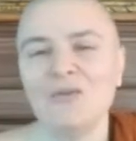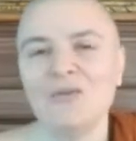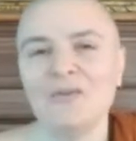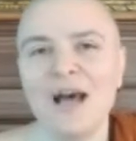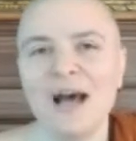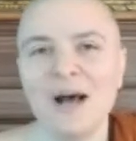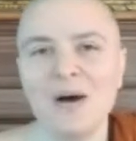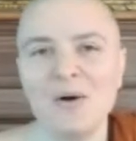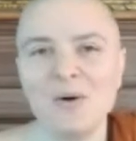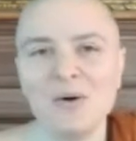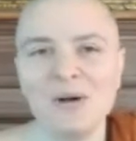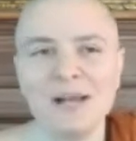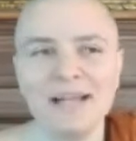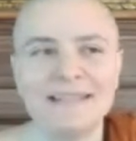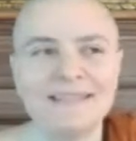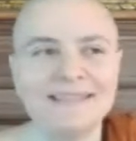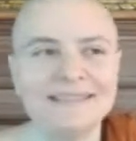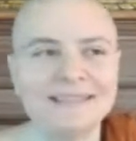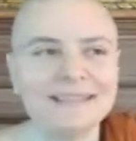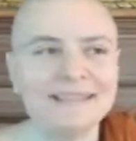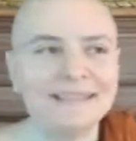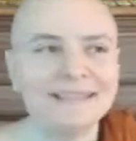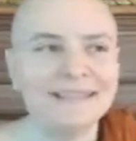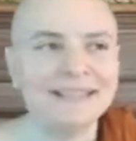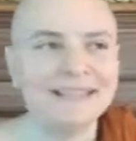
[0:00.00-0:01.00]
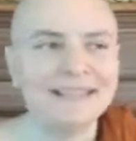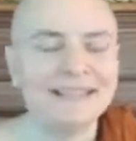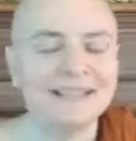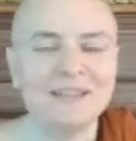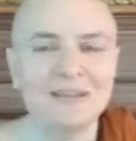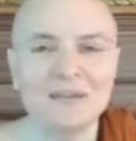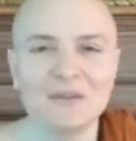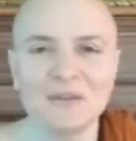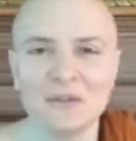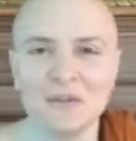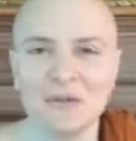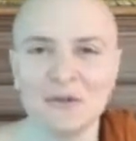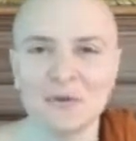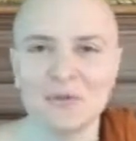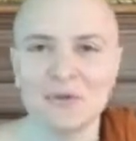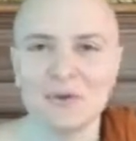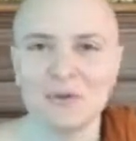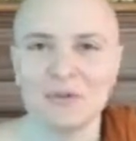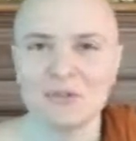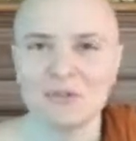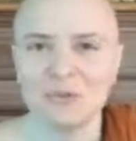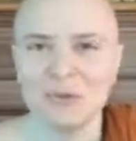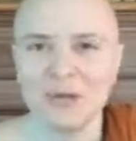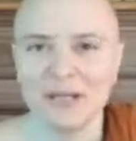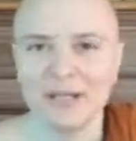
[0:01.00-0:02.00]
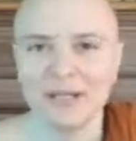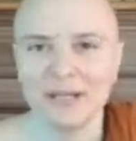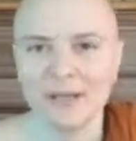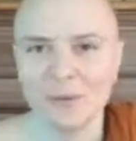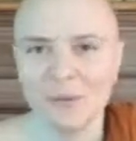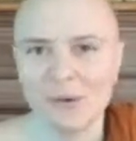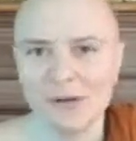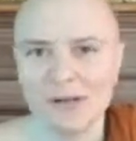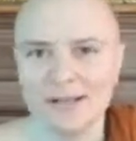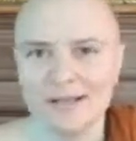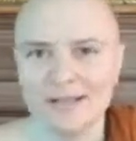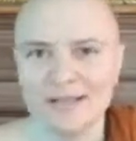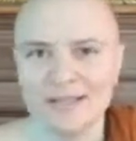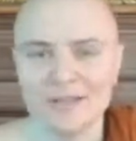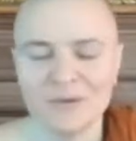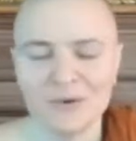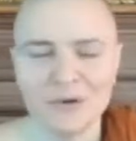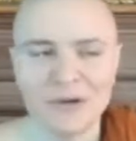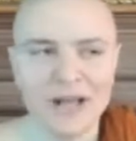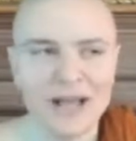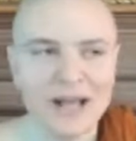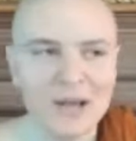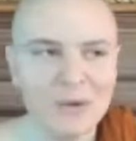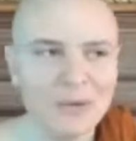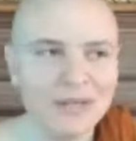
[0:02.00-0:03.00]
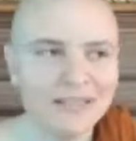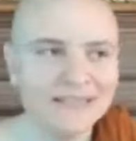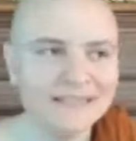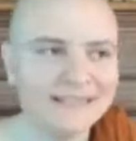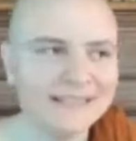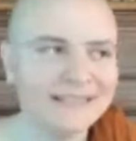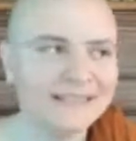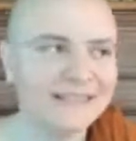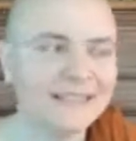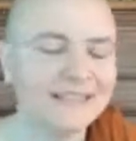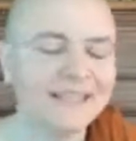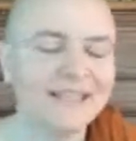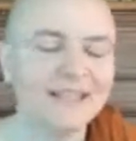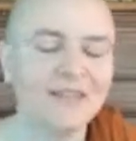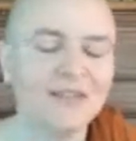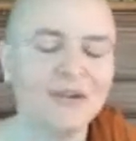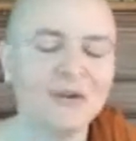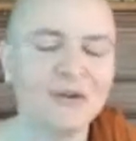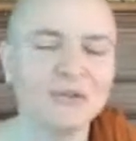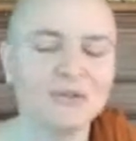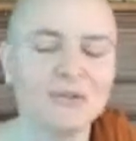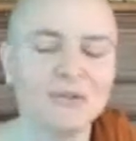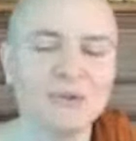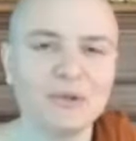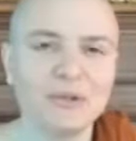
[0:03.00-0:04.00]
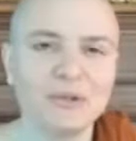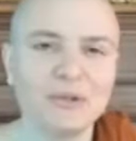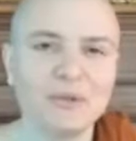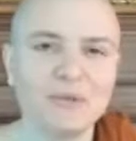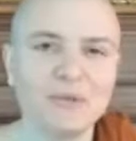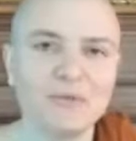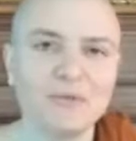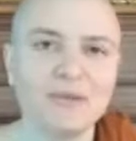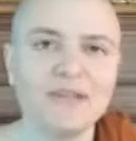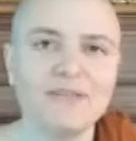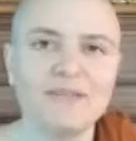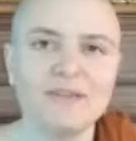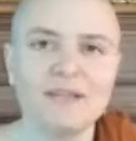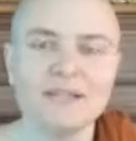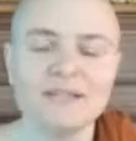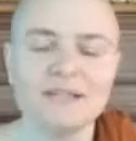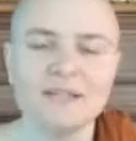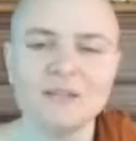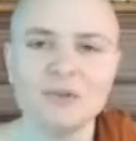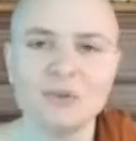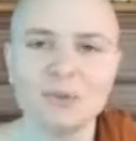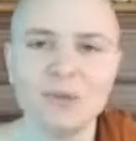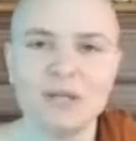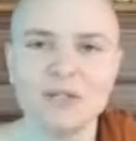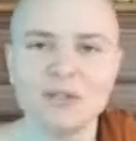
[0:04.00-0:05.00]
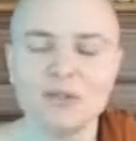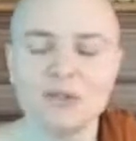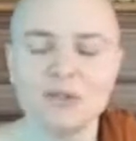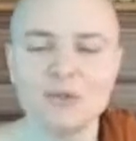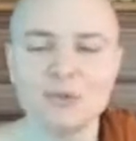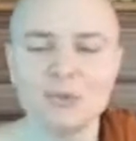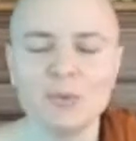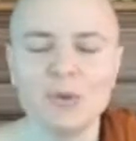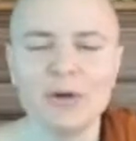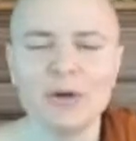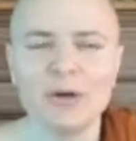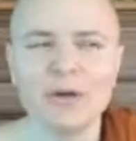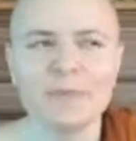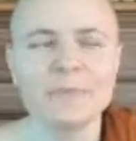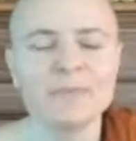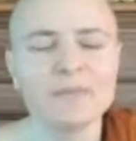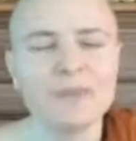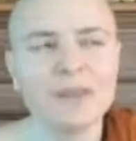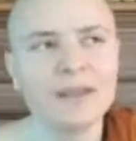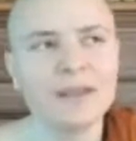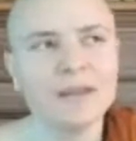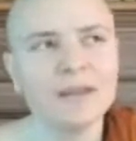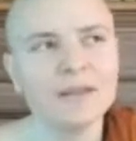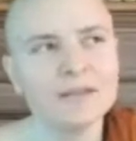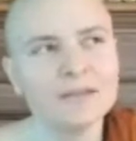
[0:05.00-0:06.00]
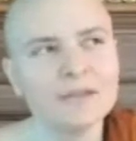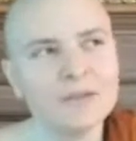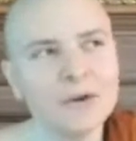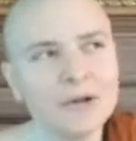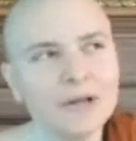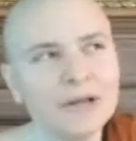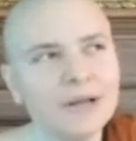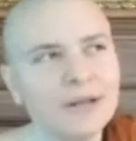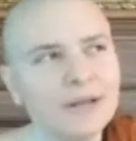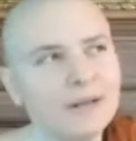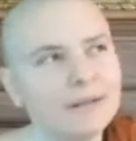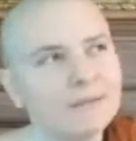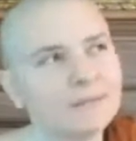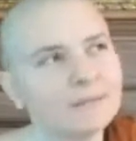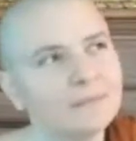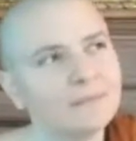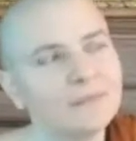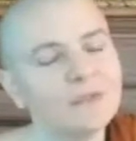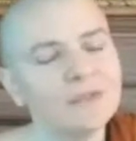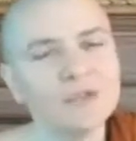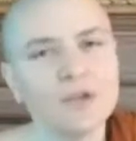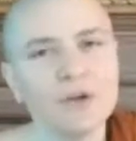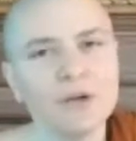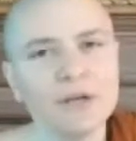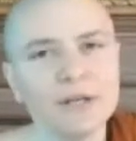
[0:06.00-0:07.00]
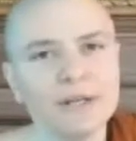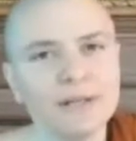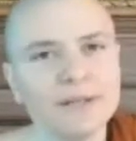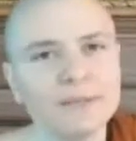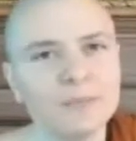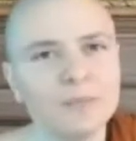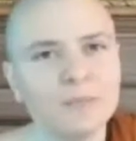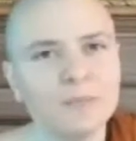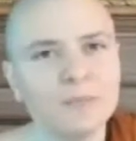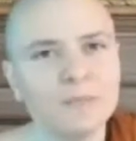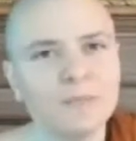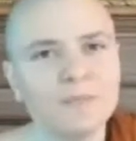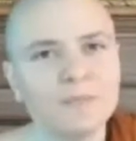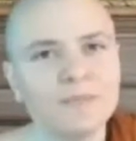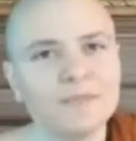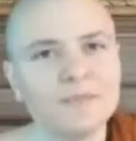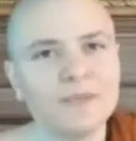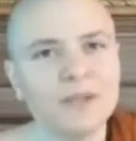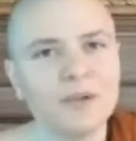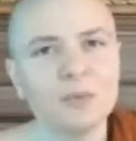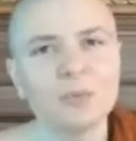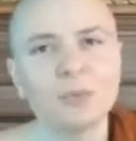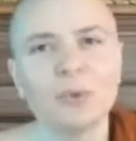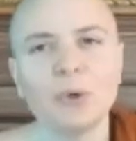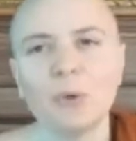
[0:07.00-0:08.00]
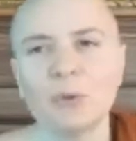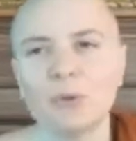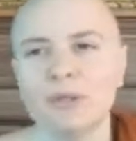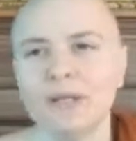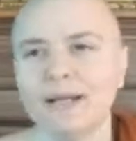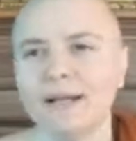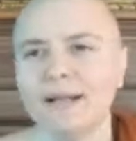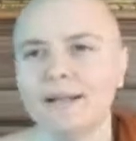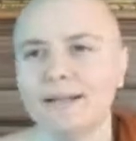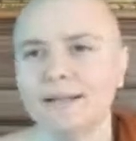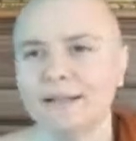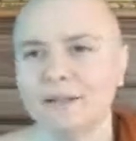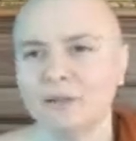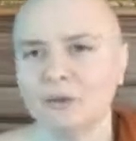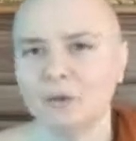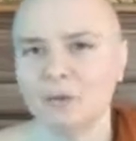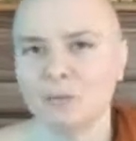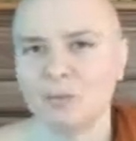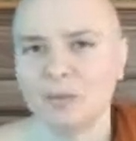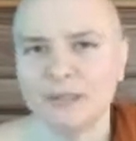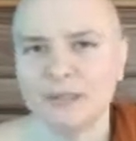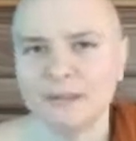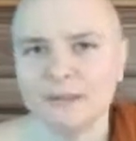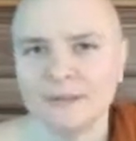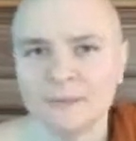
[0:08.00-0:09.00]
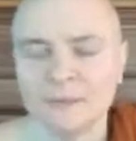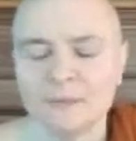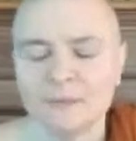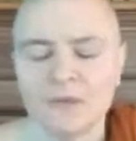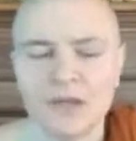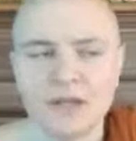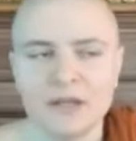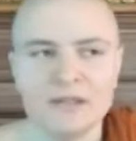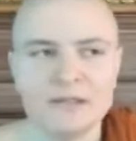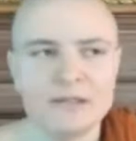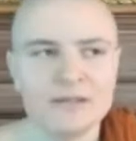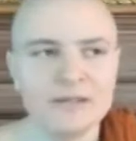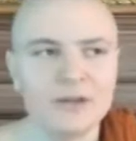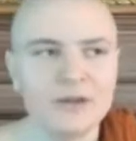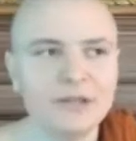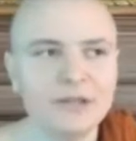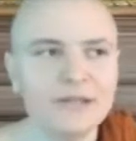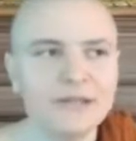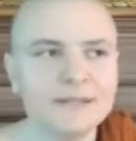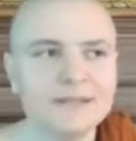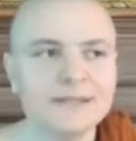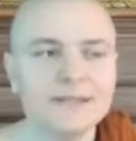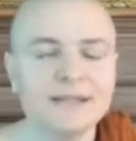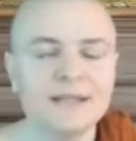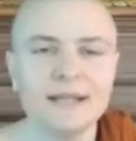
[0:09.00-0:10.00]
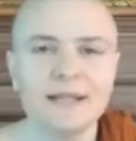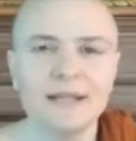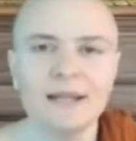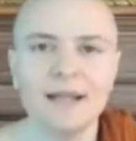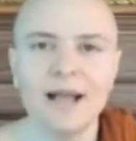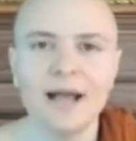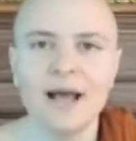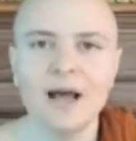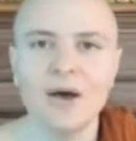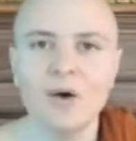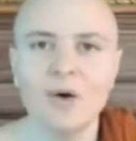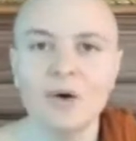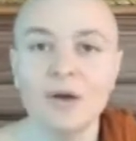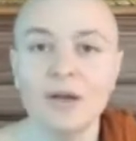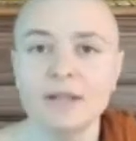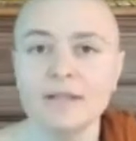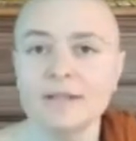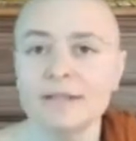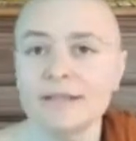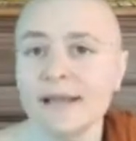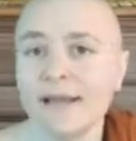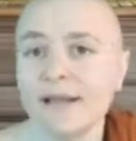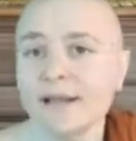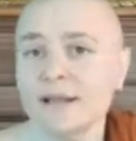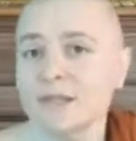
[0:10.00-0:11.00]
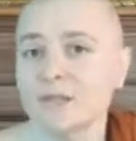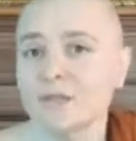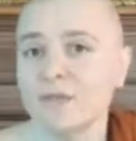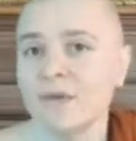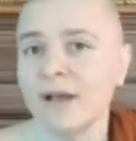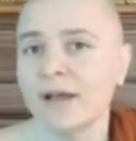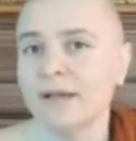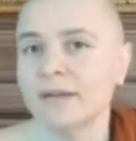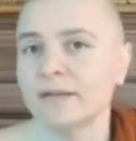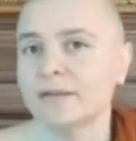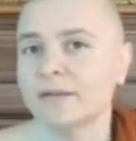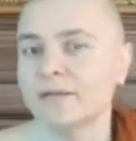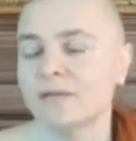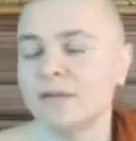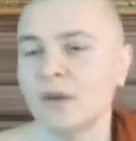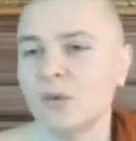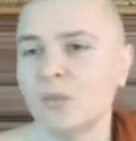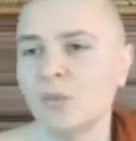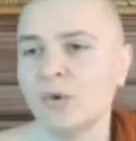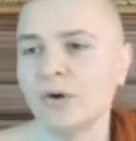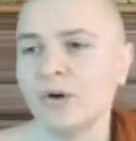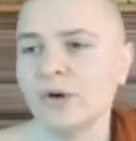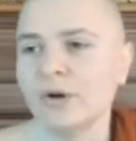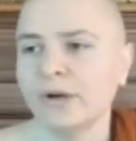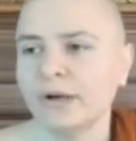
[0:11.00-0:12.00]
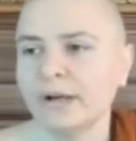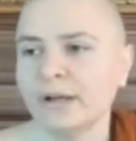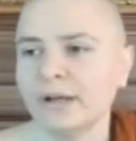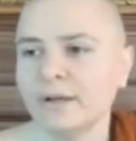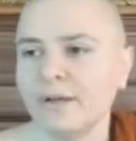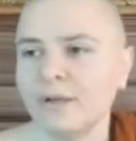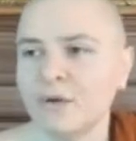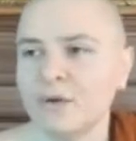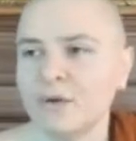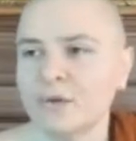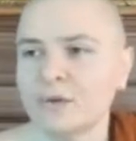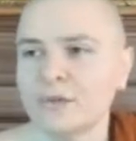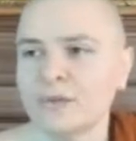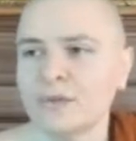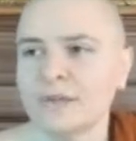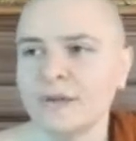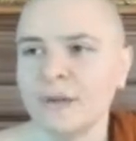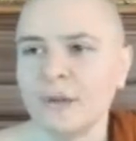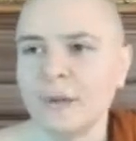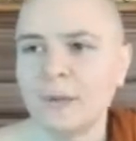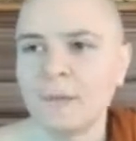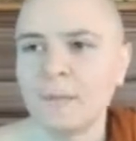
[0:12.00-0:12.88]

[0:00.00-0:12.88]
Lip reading: how idyllic, their training was, or how idyllic their sort of living situations were, started eroding a little bit. I started seeing how unsatisfied they were in those